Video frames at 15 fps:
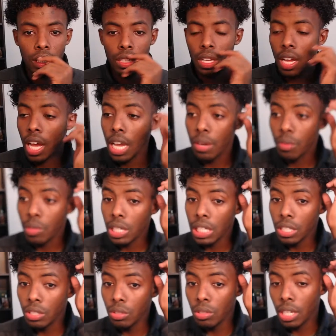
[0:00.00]
I
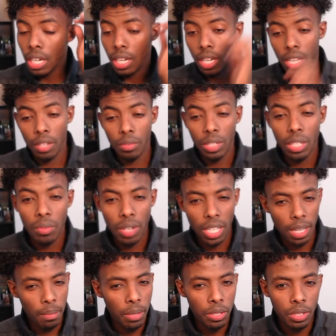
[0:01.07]
really
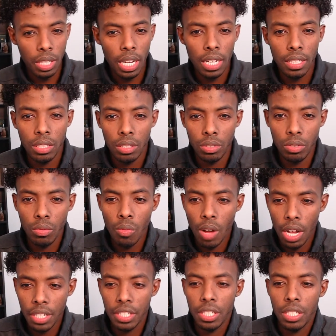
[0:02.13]
recommend you guys to
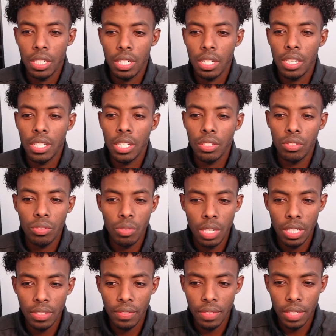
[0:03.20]
watch
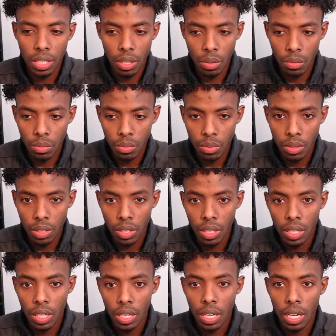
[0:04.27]
yesterday's video.
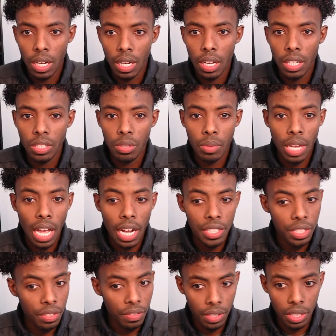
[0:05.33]
It's a
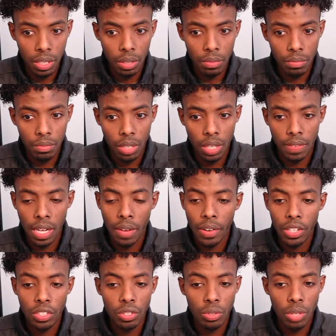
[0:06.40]
reaction video of how I
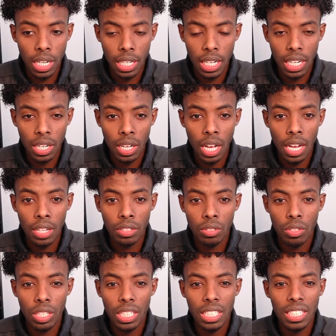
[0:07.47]
traded, and so you
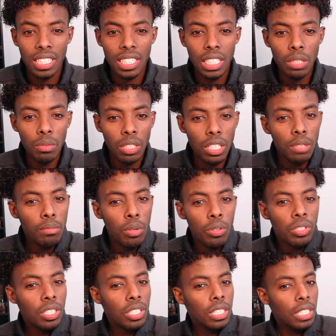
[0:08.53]
can see what
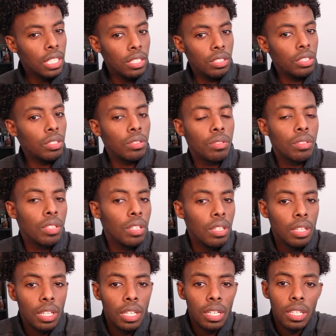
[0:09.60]
emotion does to you.
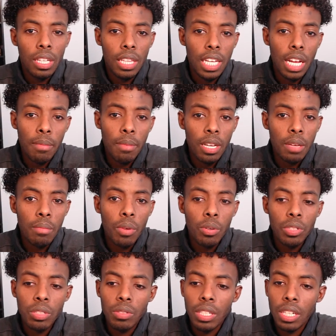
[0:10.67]
Thing about
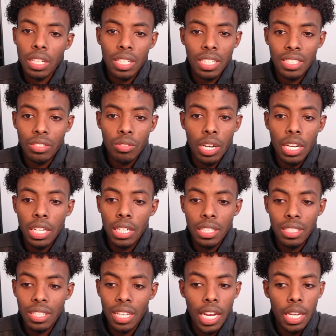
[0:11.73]
emotion, because trading
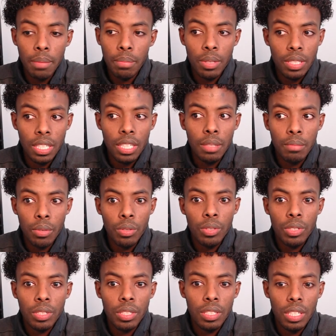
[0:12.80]
is 80%
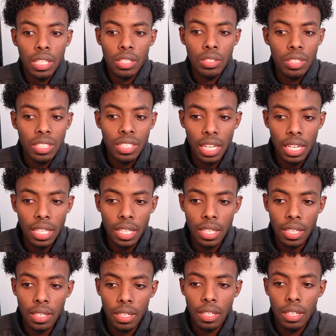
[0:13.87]
emotion and your psyche.
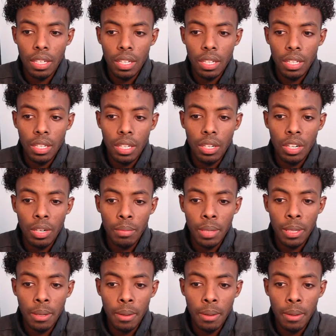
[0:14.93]
You know what I mean?